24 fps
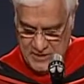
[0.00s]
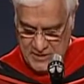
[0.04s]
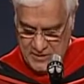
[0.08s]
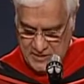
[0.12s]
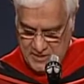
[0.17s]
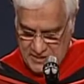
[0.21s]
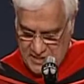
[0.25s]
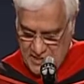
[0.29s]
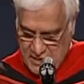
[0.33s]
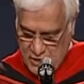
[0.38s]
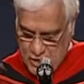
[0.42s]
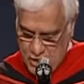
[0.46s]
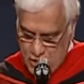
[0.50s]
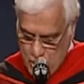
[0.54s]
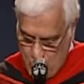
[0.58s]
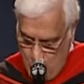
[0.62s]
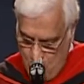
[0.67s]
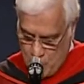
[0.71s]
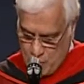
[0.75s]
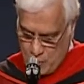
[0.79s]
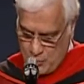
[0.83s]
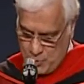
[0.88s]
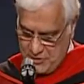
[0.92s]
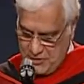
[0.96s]
The king
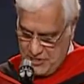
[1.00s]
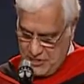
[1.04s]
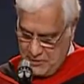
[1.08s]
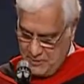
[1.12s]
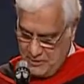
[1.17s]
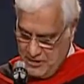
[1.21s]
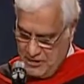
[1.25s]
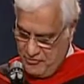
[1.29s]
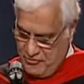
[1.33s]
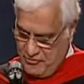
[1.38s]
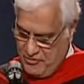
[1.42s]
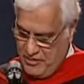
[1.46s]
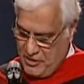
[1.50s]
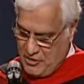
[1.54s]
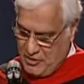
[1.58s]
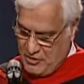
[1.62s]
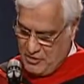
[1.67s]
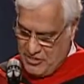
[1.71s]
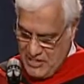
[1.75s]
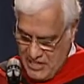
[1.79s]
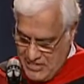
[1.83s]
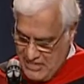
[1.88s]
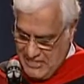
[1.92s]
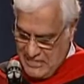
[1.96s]
talked with them, and he
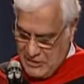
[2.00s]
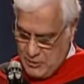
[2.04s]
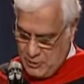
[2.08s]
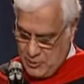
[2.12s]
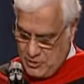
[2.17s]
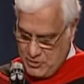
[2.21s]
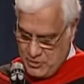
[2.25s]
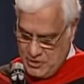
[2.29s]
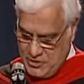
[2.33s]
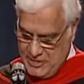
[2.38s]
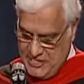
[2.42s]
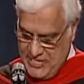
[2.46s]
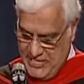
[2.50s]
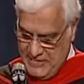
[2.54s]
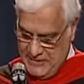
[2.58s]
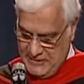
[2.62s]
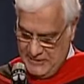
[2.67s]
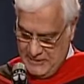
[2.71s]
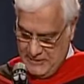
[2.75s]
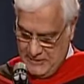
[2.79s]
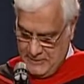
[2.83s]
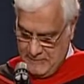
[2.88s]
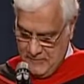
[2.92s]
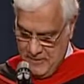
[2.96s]
found none equal to
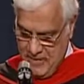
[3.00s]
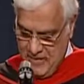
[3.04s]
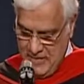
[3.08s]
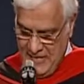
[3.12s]
Daniel,